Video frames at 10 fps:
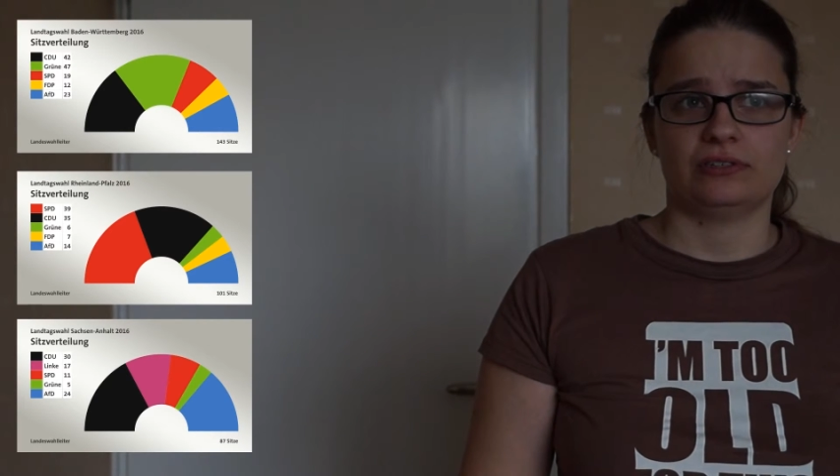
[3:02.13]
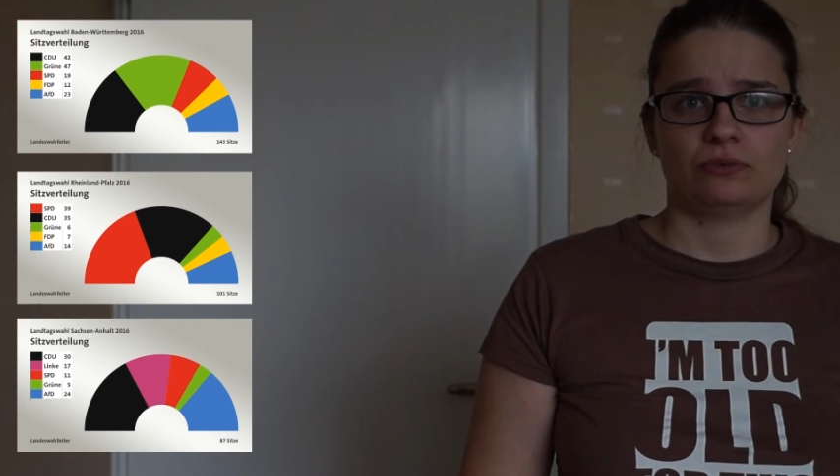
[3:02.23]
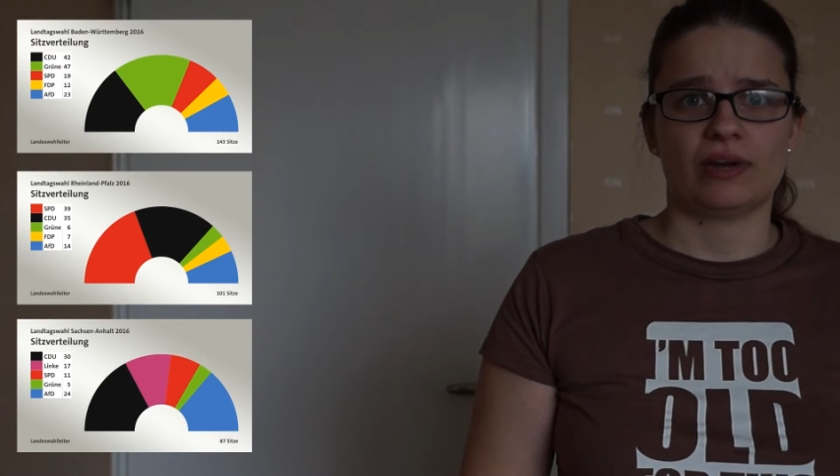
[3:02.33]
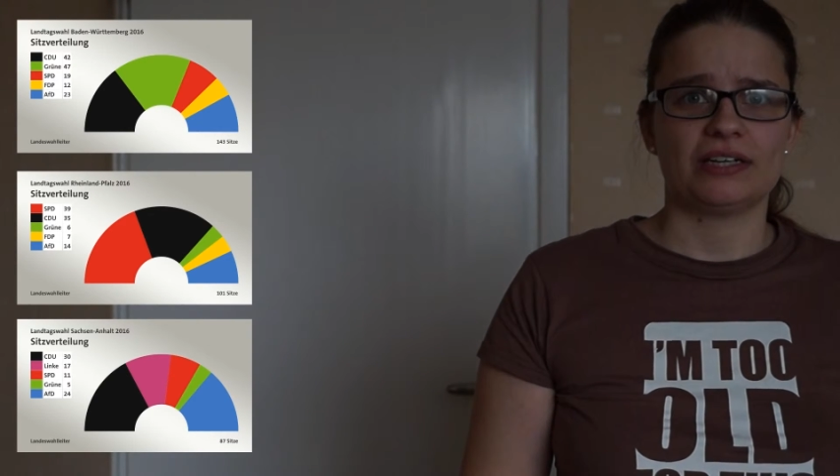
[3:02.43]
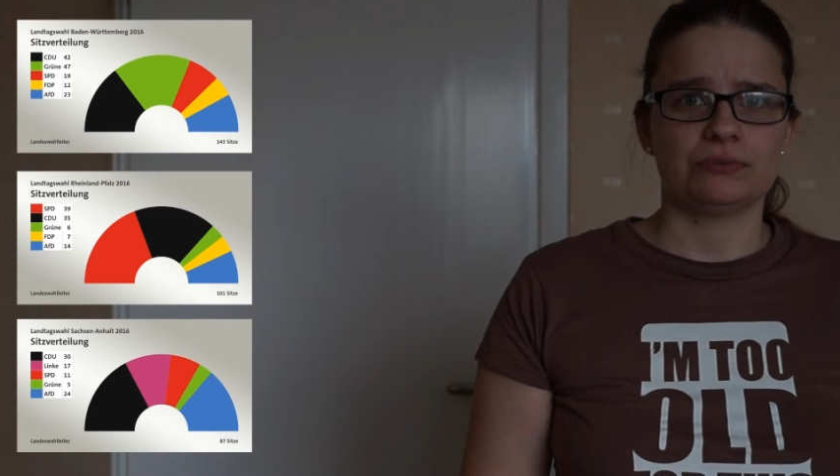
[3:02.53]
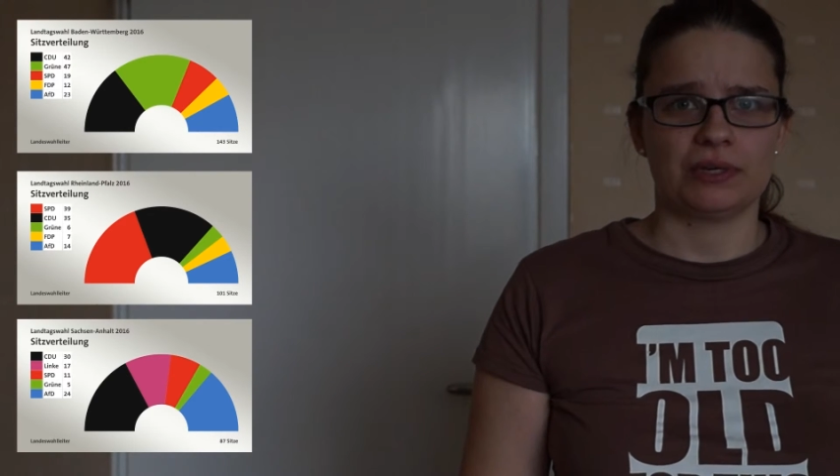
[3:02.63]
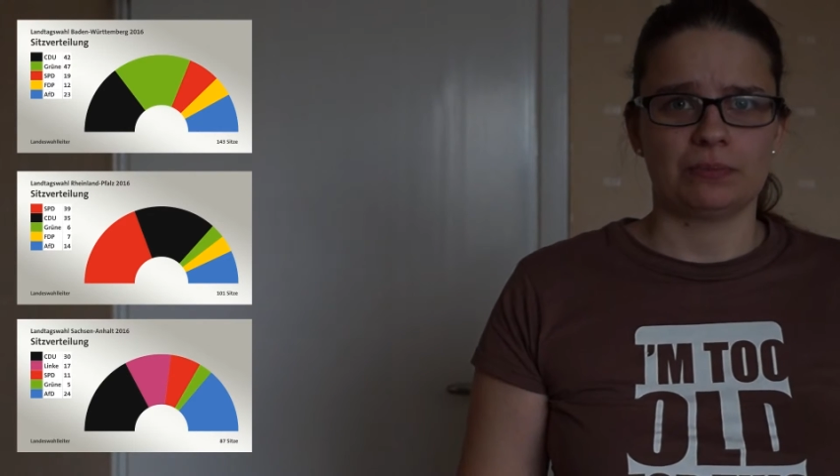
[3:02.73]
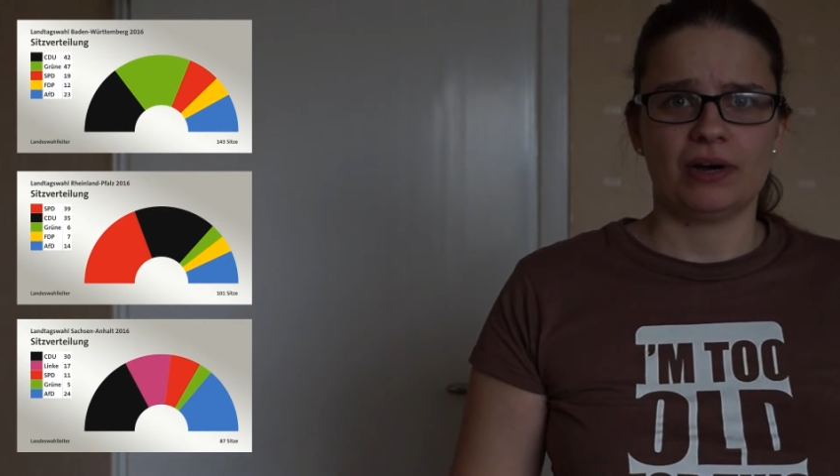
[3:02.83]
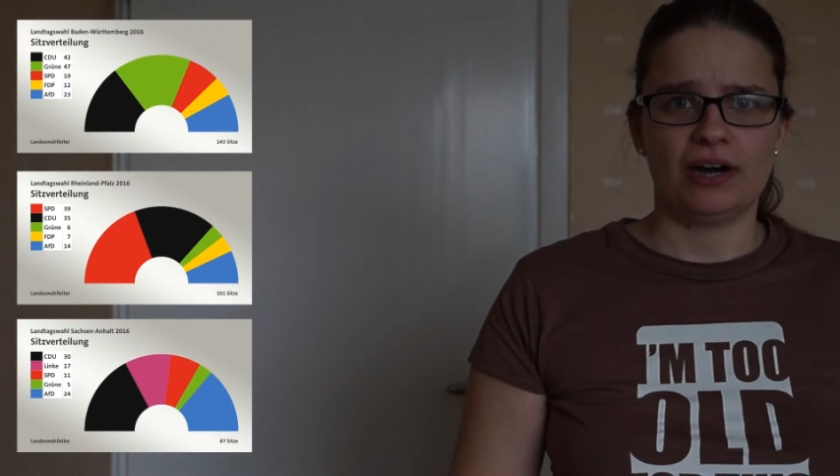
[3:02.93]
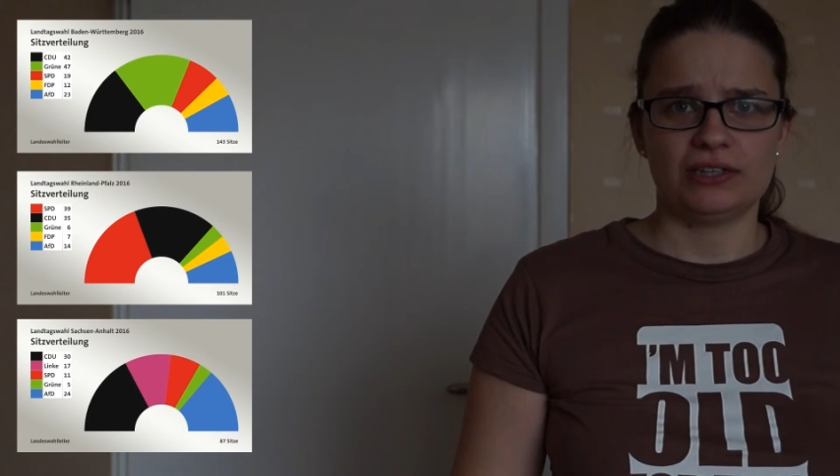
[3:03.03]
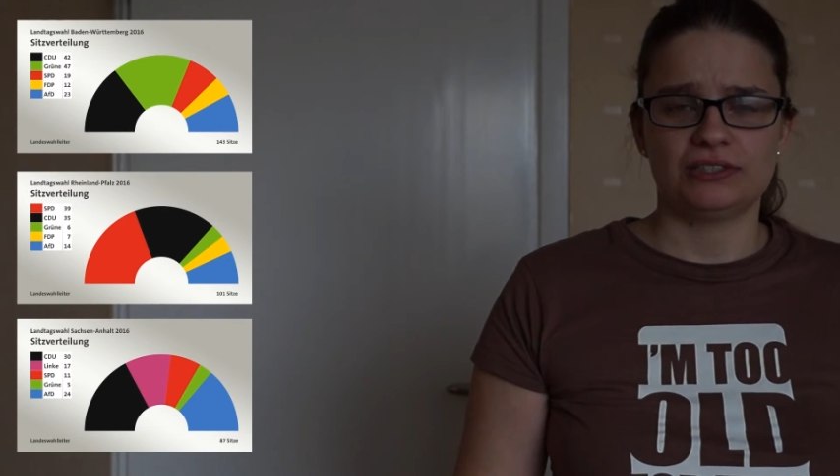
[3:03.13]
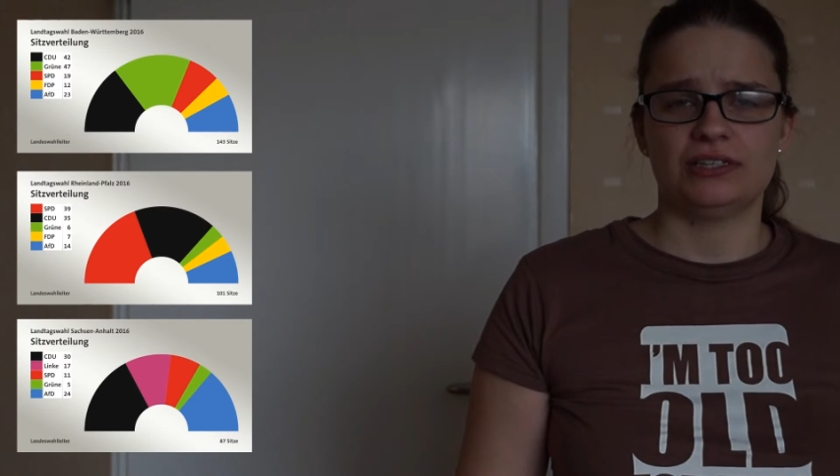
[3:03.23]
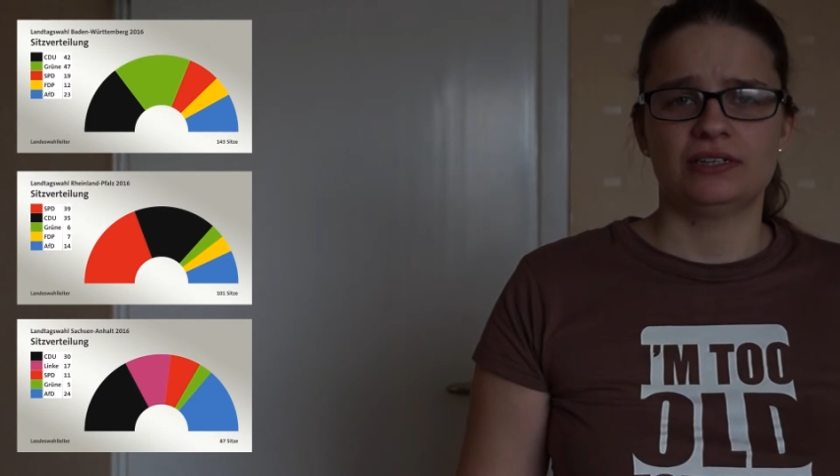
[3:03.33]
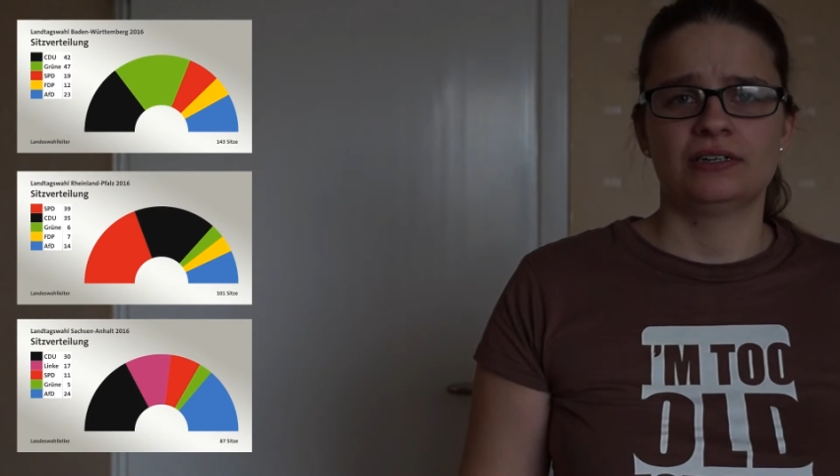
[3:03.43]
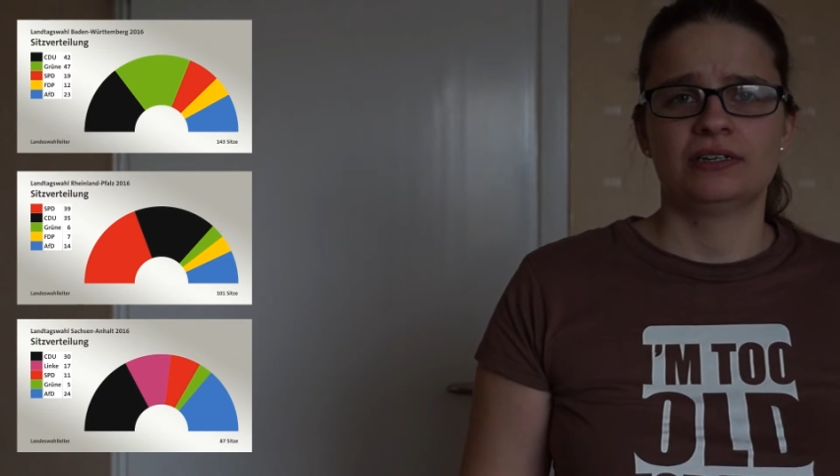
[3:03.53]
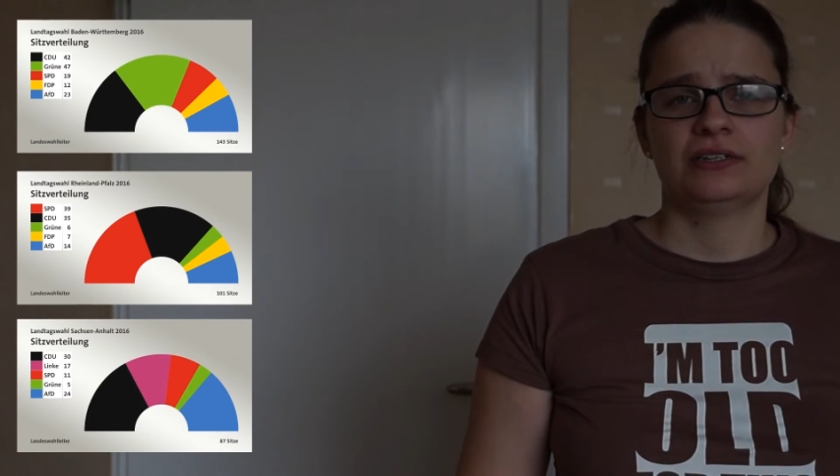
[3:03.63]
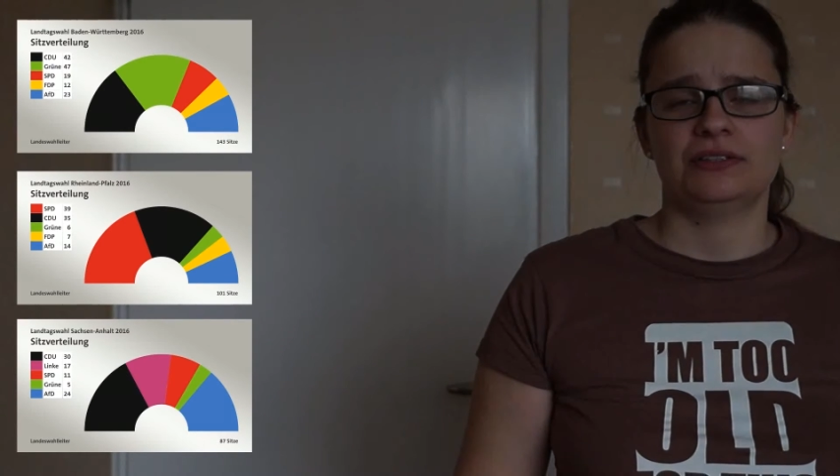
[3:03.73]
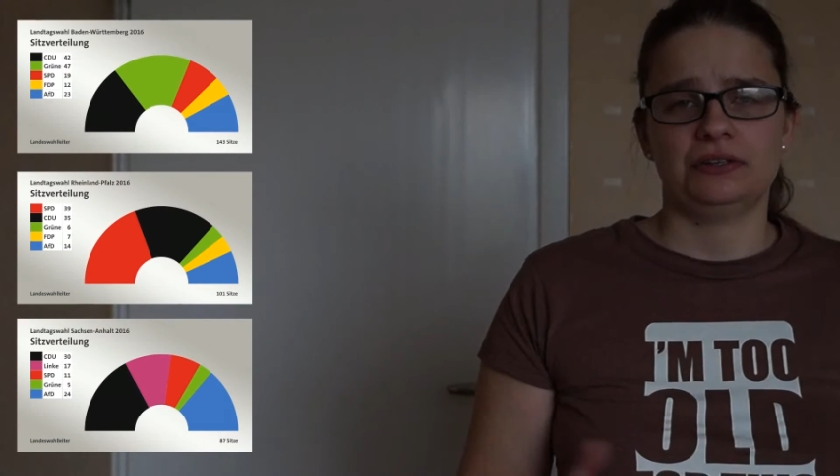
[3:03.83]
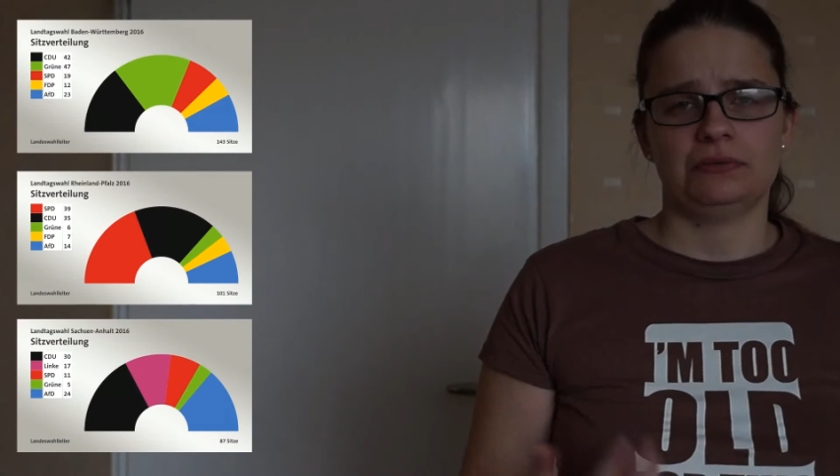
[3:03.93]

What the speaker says: right-wing party that I